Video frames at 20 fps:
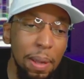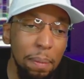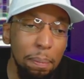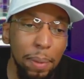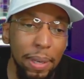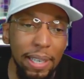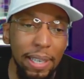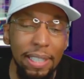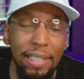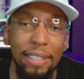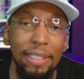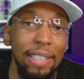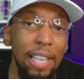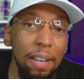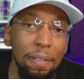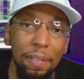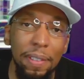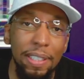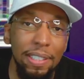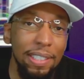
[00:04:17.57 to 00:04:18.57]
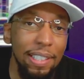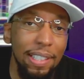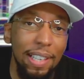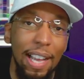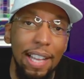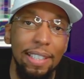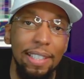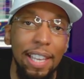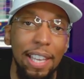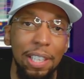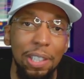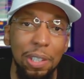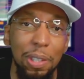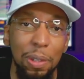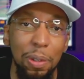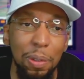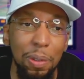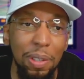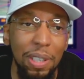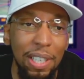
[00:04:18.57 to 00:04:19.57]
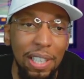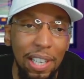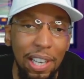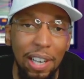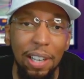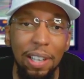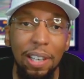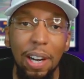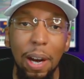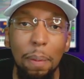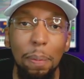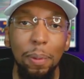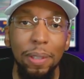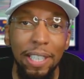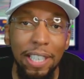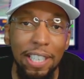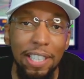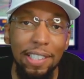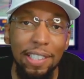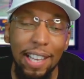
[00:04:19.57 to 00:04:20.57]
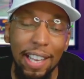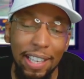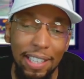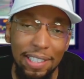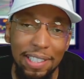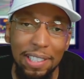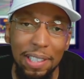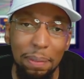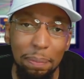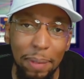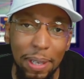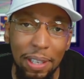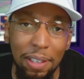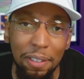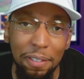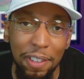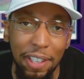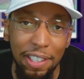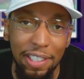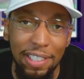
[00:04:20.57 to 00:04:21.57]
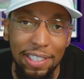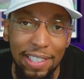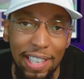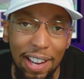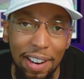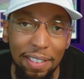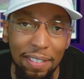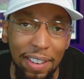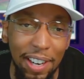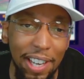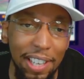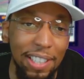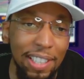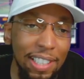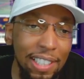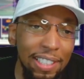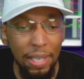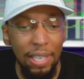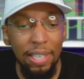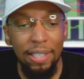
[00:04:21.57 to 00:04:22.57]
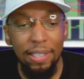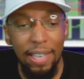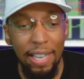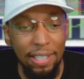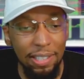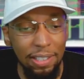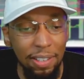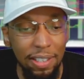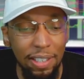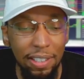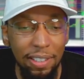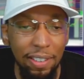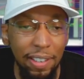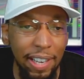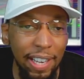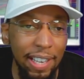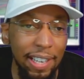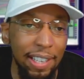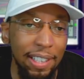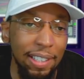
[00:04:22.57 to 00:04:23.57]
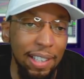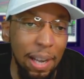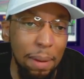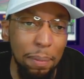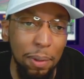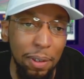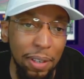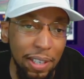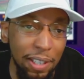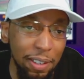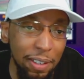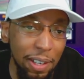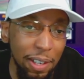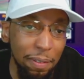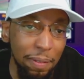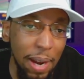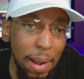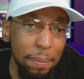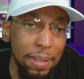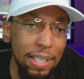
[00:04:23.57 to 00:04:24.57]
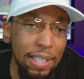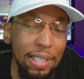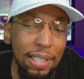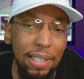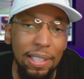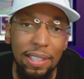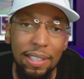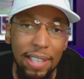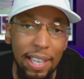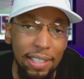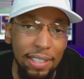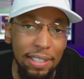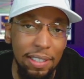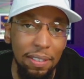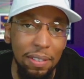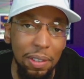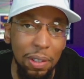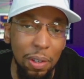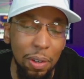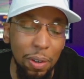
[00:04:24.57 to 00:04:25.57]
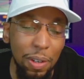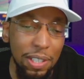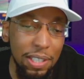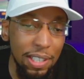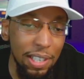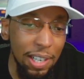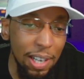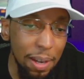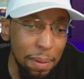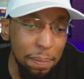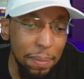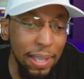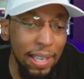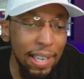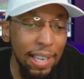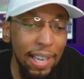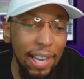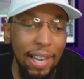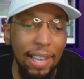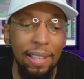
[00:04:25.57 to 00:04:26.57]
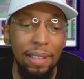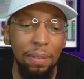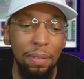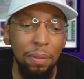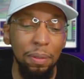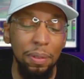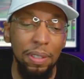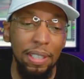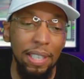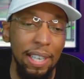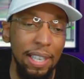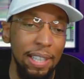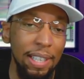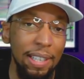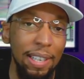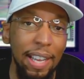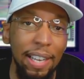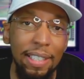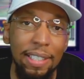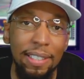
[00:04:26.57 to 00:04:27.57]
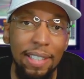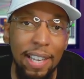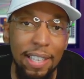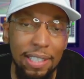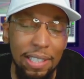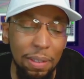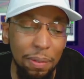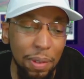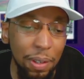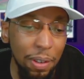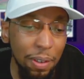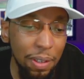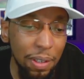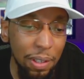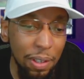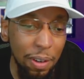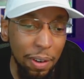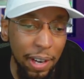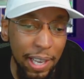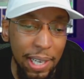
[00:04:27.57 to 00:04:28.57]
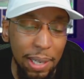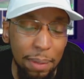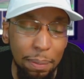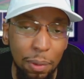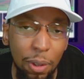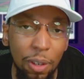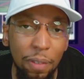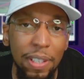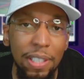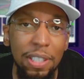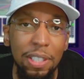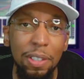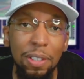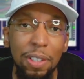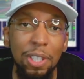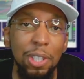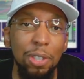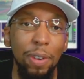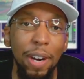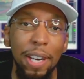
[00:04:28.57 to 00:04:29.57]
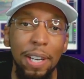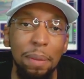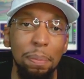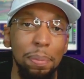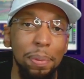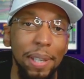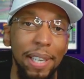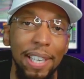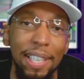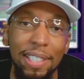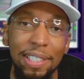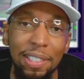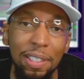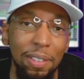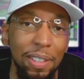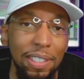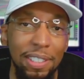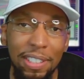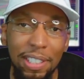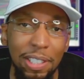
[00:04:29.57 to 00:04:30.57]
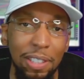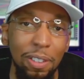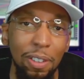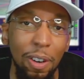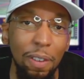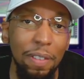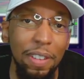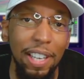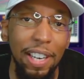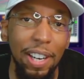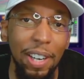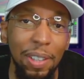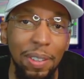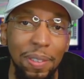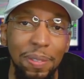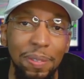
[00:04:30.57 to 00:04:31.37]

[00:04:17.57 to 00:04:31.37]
but it definitely should not take you a couple years like it took me to figure this out, right? That's gonna go ahead, and I'm gonna go ahead and wrap this section of the course up, and in the next section we're gonna go ahead and move into the trading plan. So I'll see you over there.